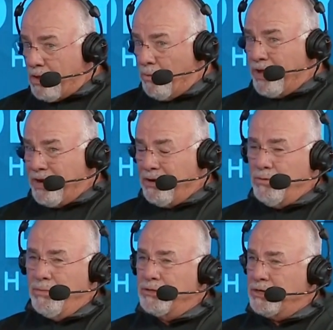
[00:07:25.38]
and we got
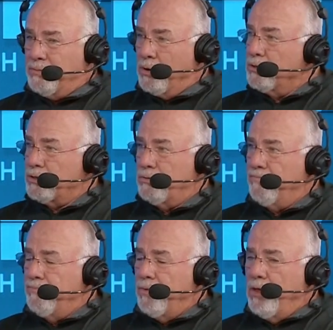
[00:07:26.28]
into a bunch of commercial
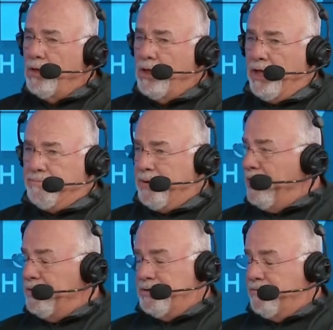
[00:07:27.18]
at
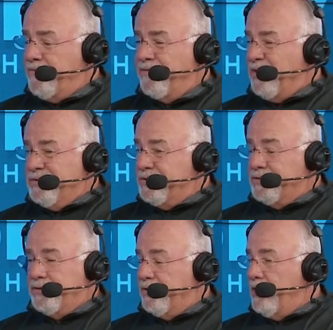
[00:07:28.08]
pennies at 15
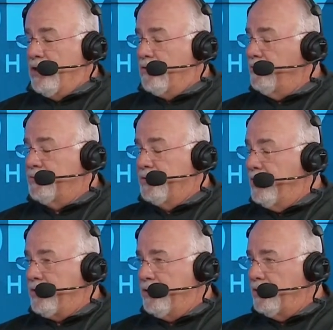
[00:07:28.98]
cents on the dollar. It was
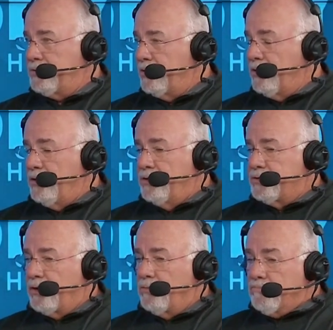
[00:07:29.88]
ridiculous.
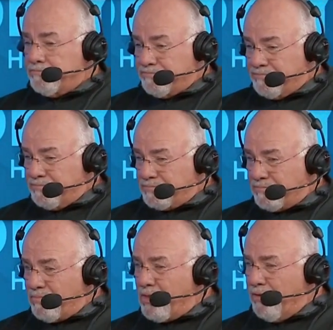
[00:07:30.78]
So
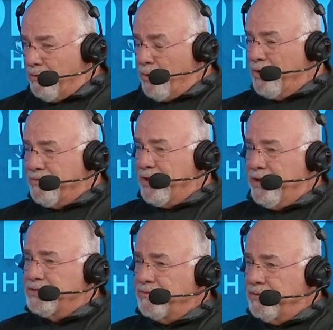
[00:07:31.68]
the weird
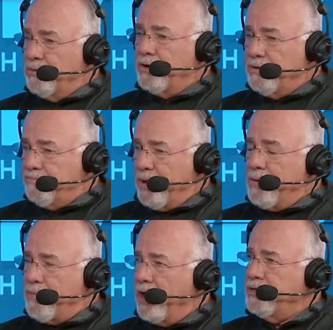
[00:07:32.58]
thing is, if you'll
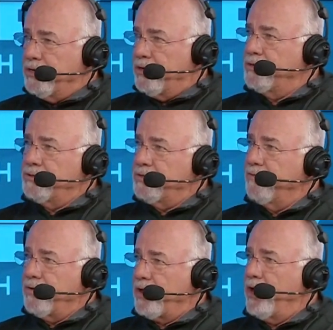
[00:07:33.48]
be patient, get
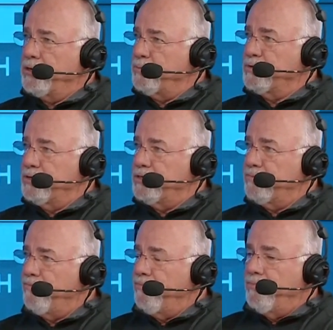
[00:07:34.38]
yourself in a cash position.